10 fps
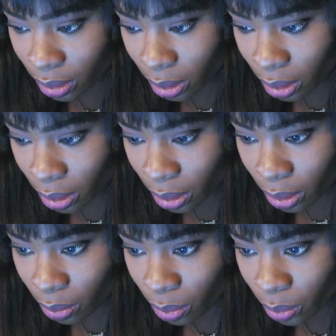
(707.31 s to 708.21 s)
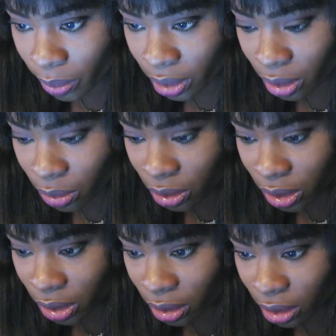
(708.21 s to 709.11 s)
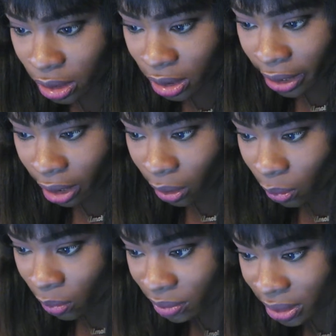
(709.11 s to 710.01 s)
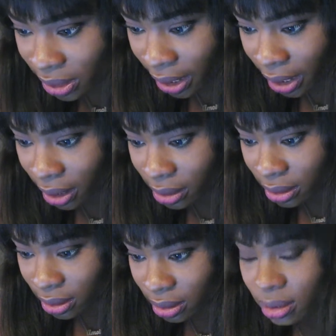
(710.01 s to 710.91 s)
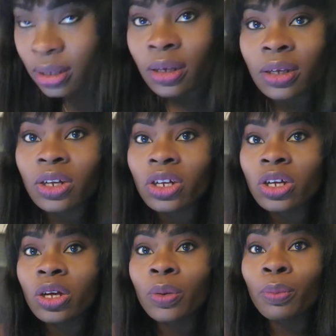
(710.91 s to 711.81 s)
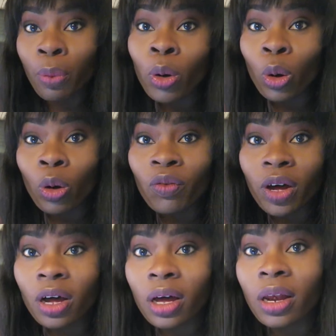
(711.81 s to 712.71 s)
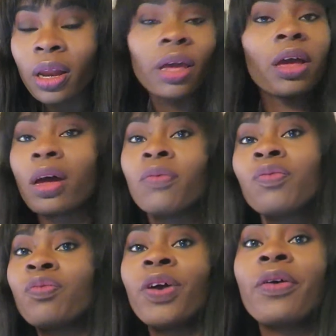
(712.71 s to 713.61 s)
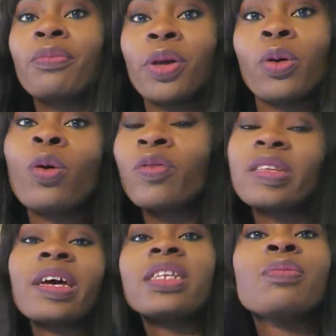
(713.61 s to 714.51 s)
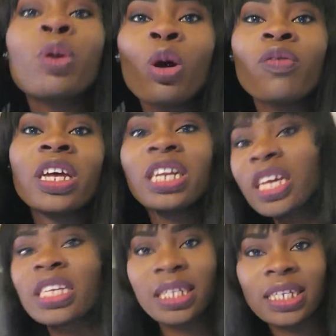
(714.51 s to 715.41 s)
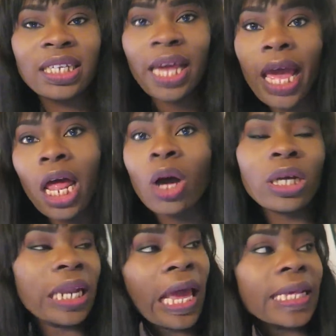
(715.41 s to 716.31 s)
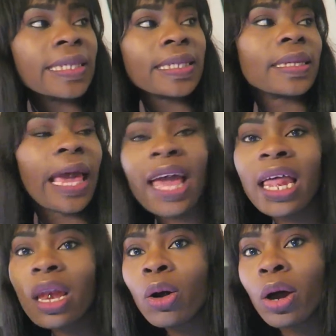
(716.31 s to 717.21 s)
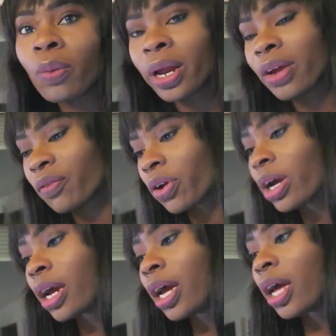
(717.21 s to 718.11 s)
Yes, what? We went out to search like an oversized pullover. Like a very big oversized pullover in XXL, in XL or whatever